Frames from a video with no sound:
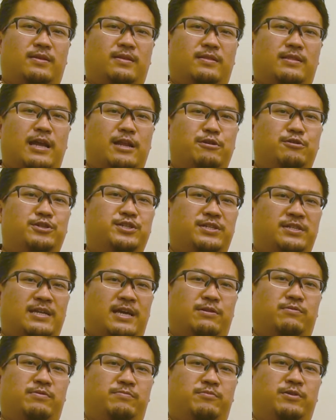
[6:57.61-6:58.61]
then usually
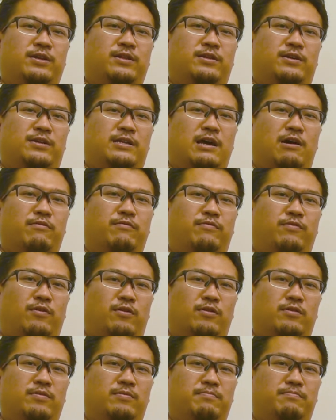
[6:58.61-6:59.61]
that will bring the
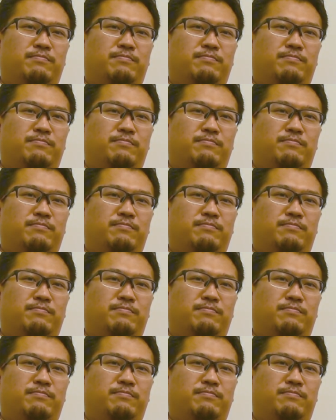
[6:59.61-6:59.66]
downfall,